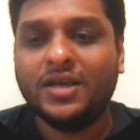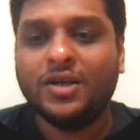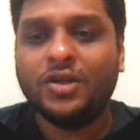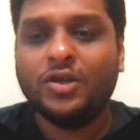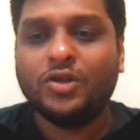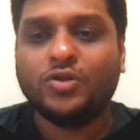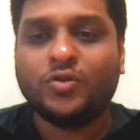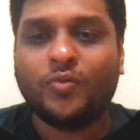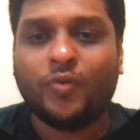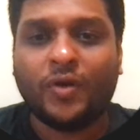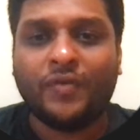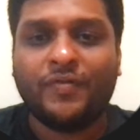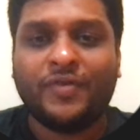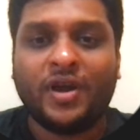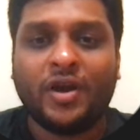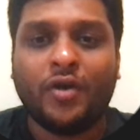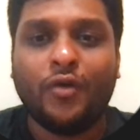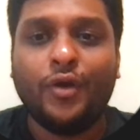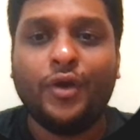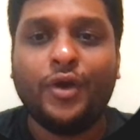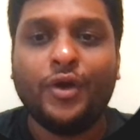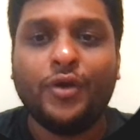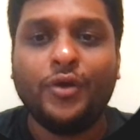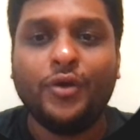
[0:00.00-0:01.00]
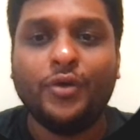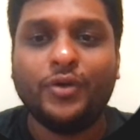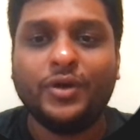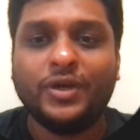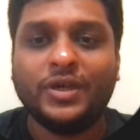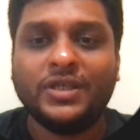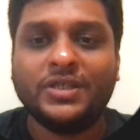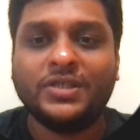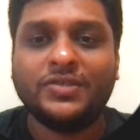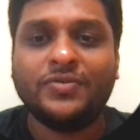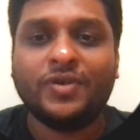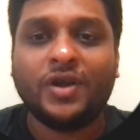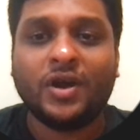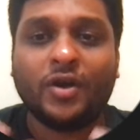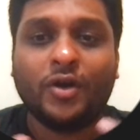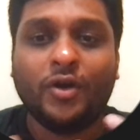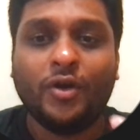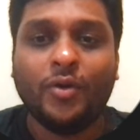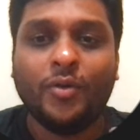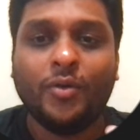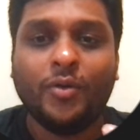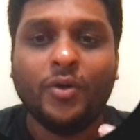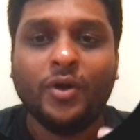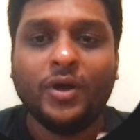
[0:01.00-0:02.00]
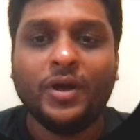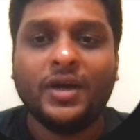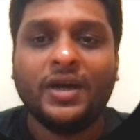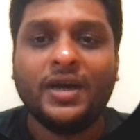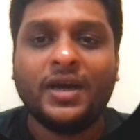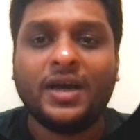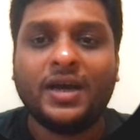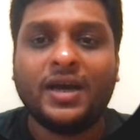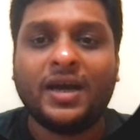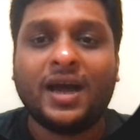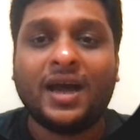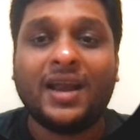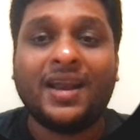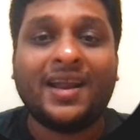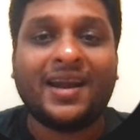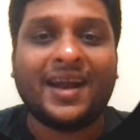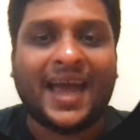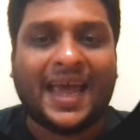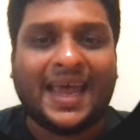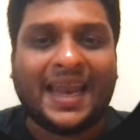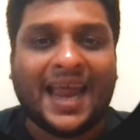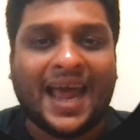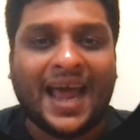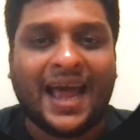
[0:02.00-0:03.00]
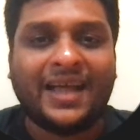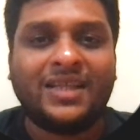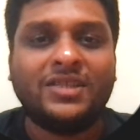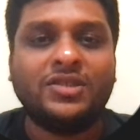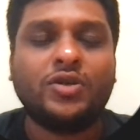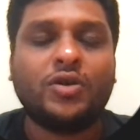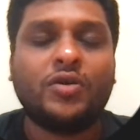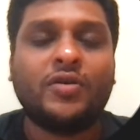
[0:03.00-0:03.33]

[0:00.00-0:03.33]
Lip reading: So what we are going to do is we are going to color enhance or